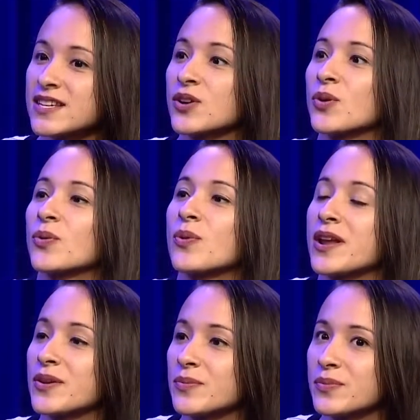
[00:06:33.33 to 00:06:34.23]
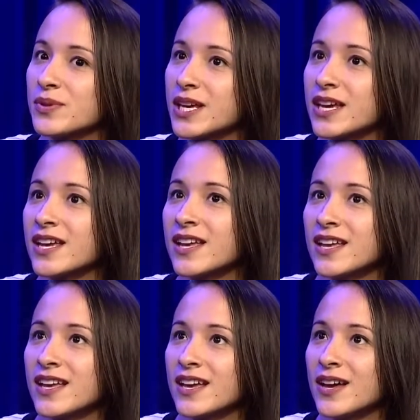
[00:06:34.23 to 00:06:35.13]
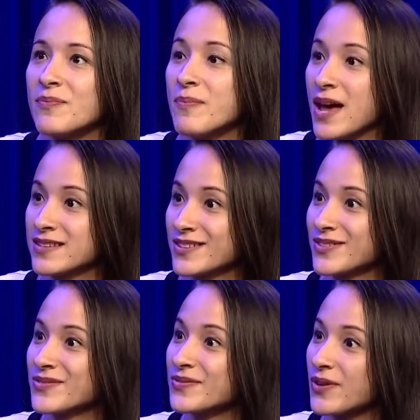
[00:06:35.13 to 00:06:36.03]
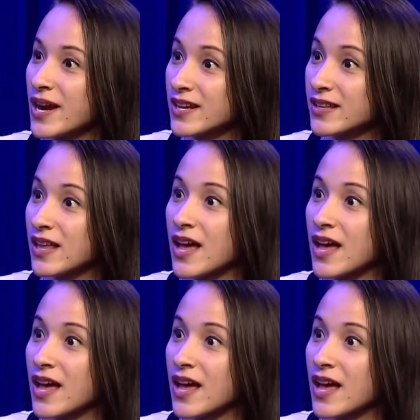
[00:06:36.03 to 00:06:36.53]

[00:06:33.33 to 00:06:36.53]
incredibly massive, right?